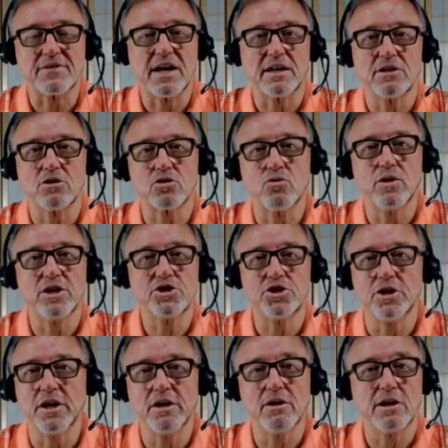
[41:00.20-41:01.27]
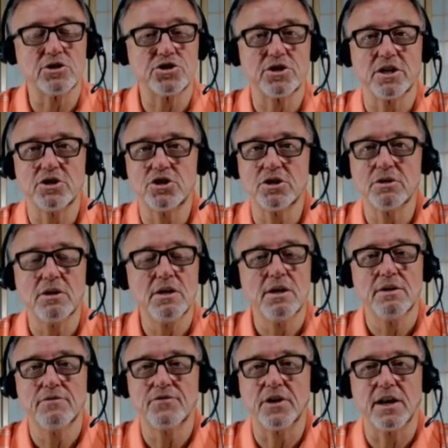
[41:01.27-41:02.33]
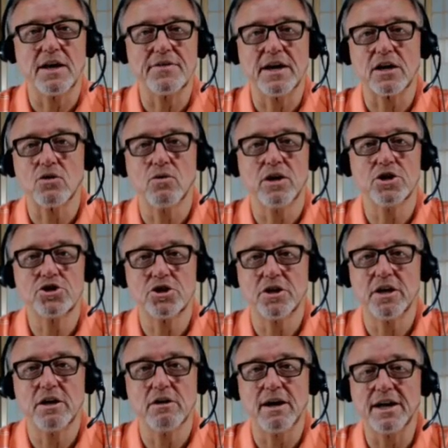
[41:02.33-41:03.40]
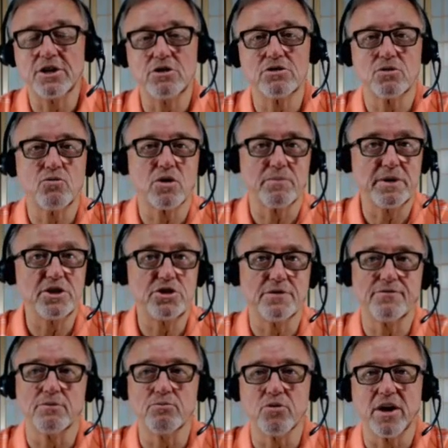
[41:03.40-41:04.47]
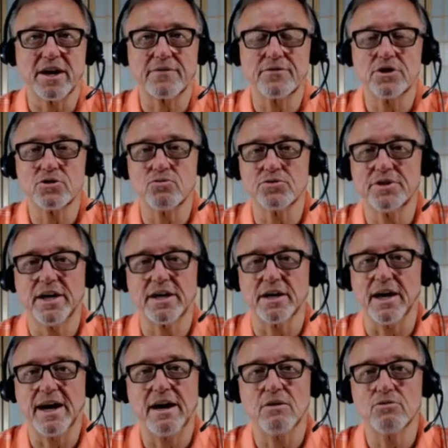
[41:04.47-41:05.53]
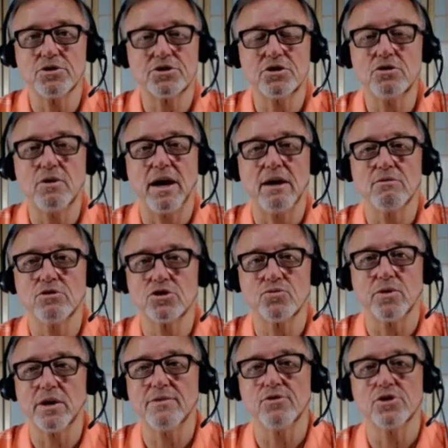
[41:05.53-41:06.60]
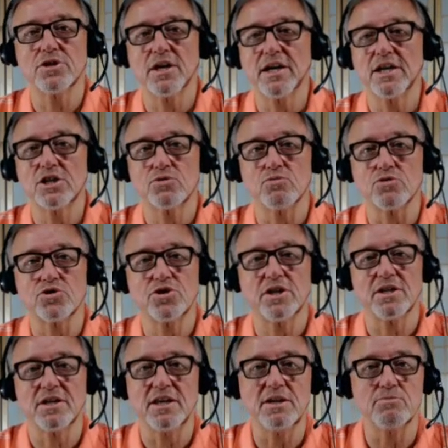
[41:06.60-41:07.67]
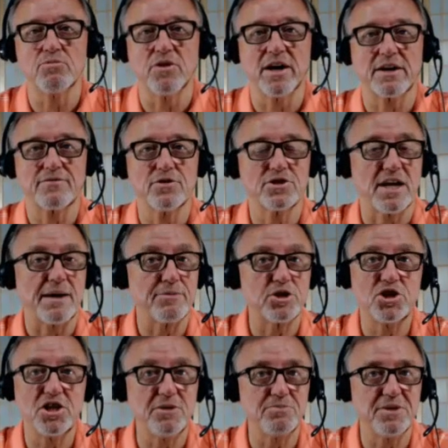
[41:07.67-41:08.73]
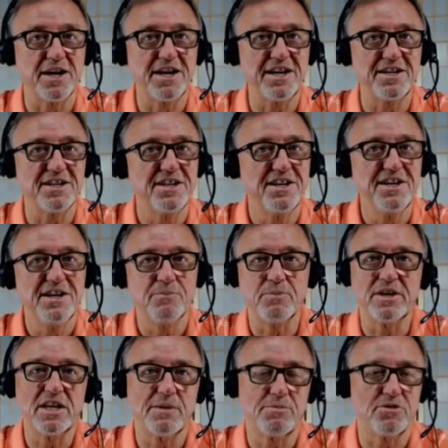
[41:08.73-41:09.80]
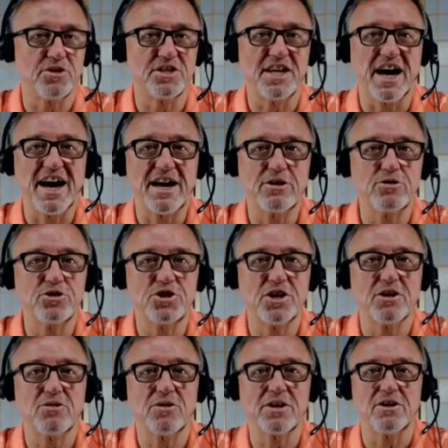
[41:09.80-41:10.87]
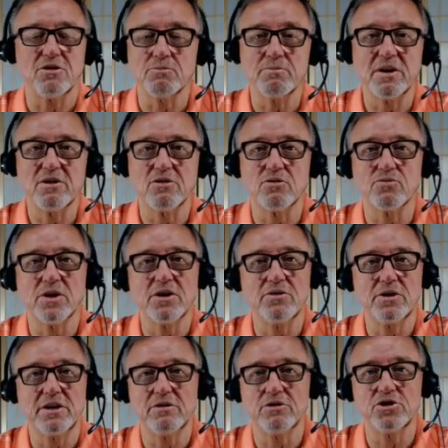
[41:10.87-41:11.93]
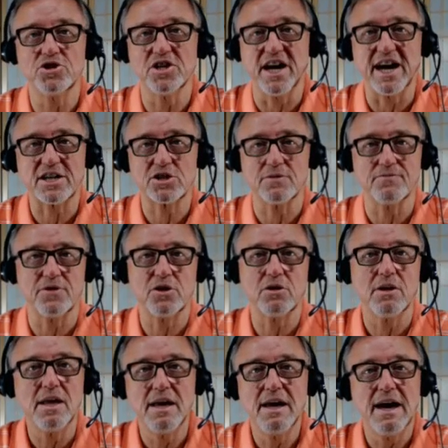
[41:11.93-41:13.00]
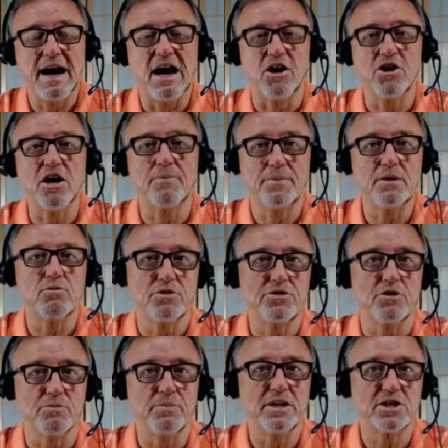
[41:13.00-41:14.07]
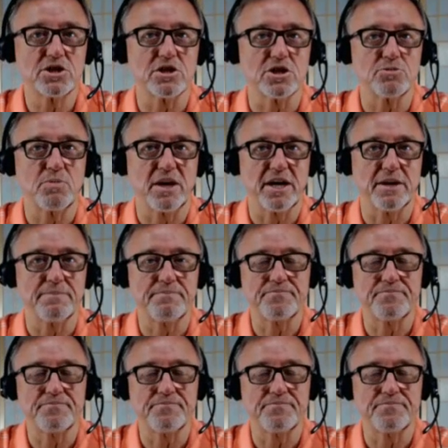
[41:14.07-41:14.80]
got a little questionnaire I'll send you. Fill out that questionnaire. I usually want to meet you for breakfast. We'll take an hour, 2 hours, whatever it takes. We'll sit and eat breakfast. I'm a cheap date. Meet up at the diner generally on Merrill Road here in Jacksonville. I'll help you with your business plan.